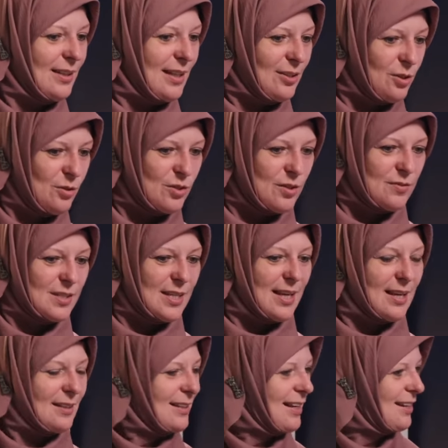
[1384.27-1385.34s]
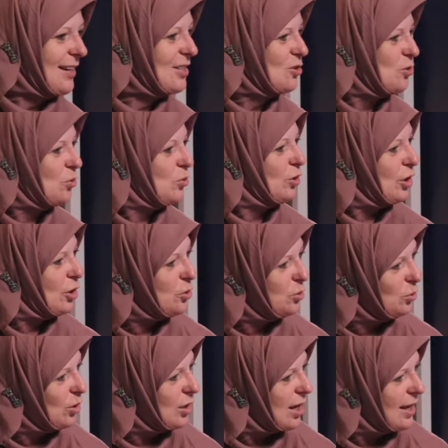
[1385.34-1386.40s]
and then Yusuf said, and then I saw all the
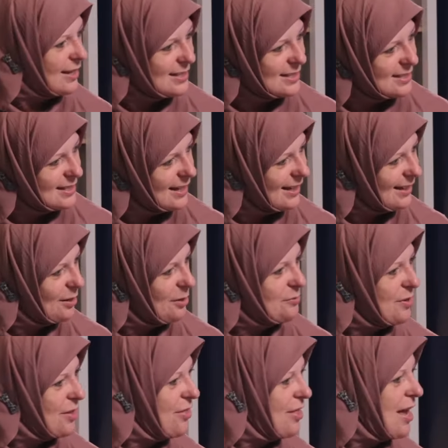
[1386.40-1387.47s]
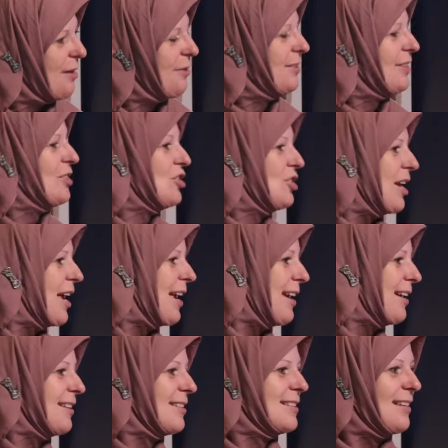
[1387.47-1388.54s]
cool guys sitting over there, and the
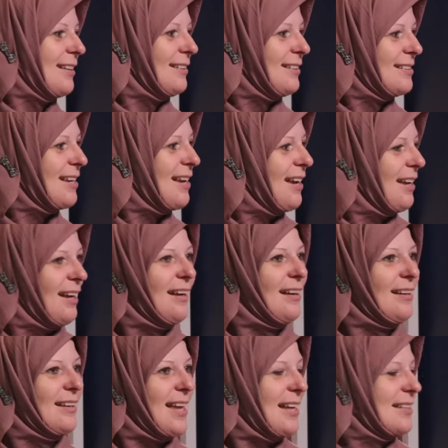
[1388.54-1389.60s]
sheikhs and uh,